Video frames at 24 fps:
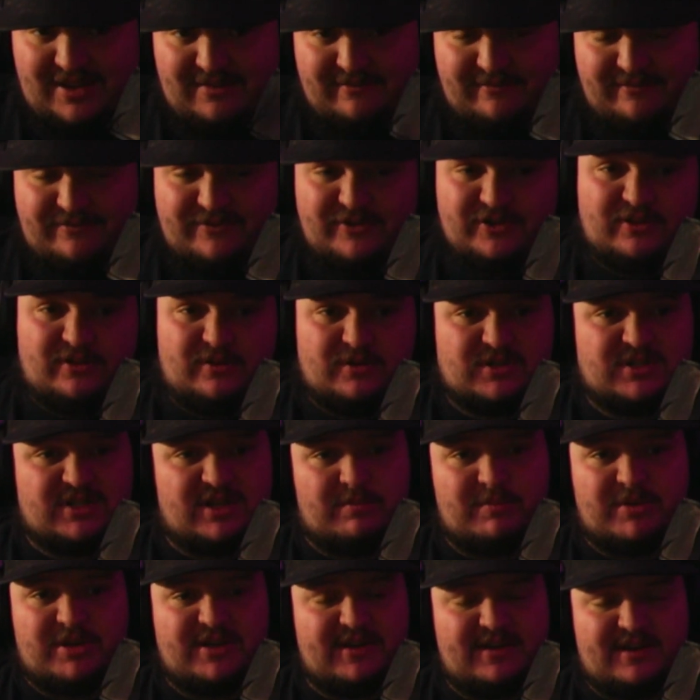for a long
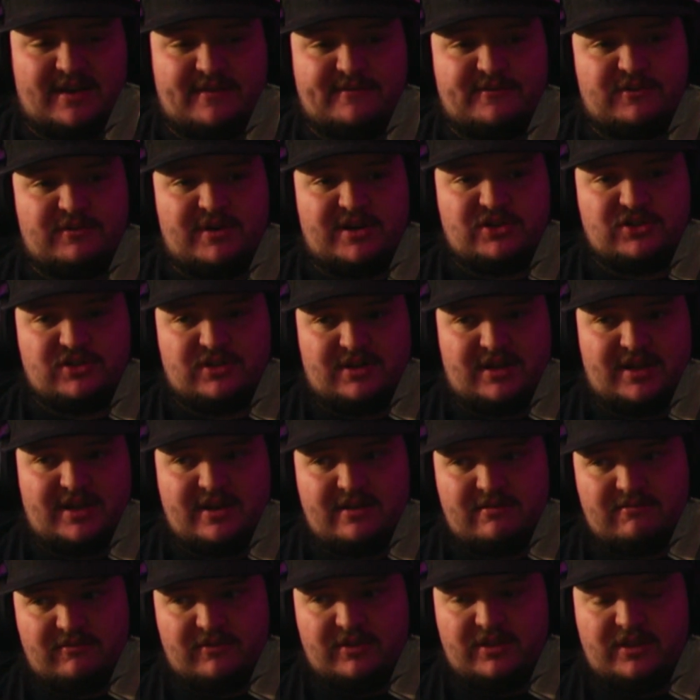time, I didn't have direction. I
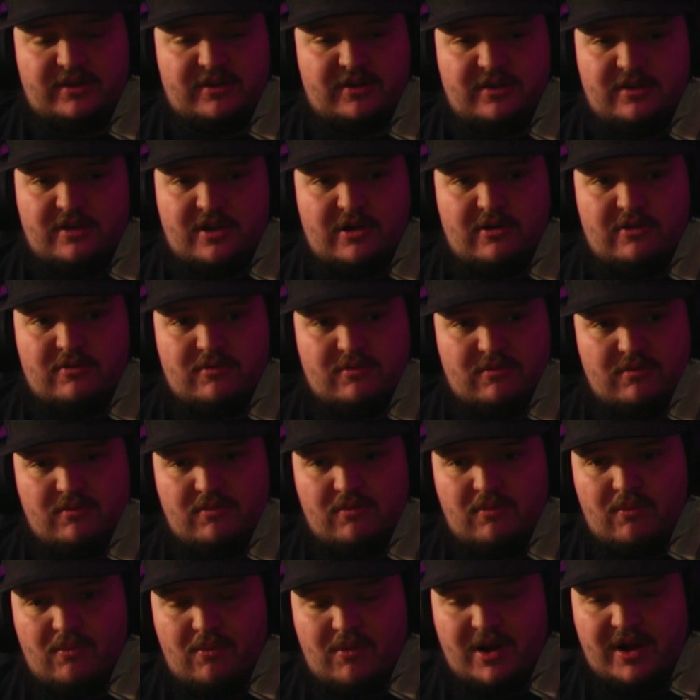didn't really know
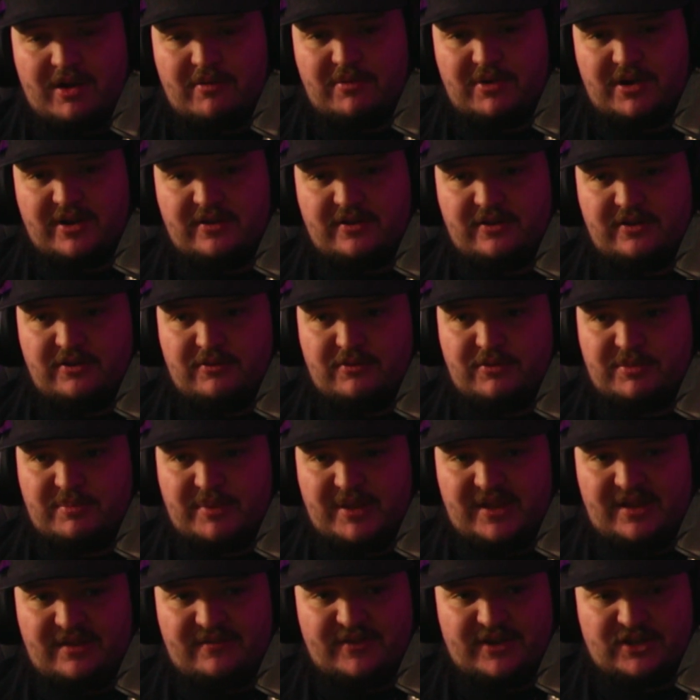what I wanted to do with my
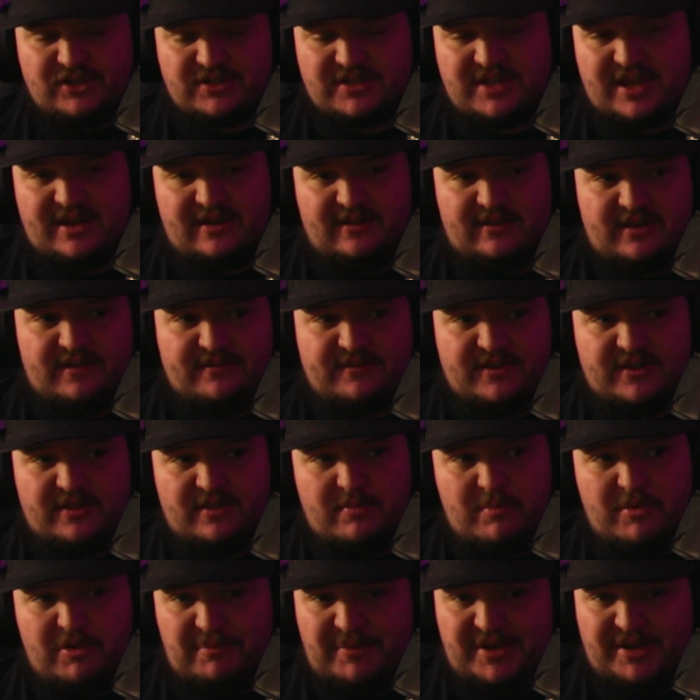life. I just kind of lived in the
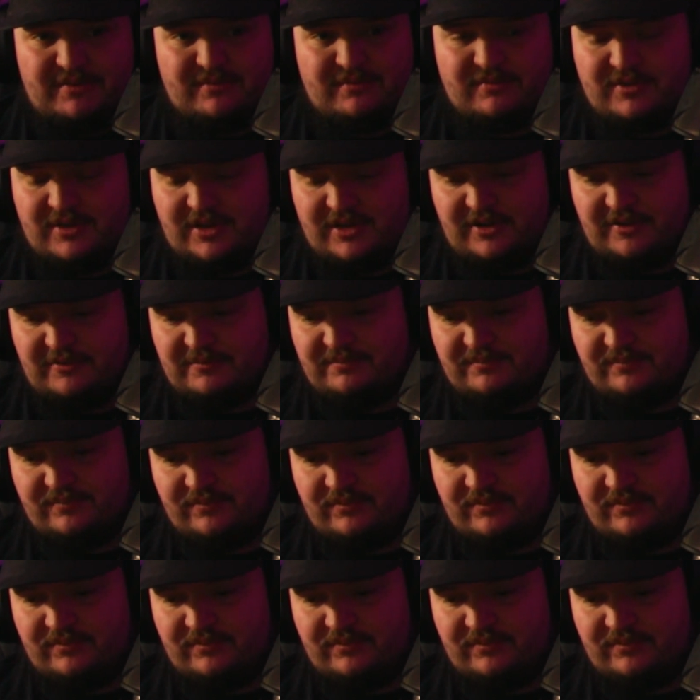moment, you know.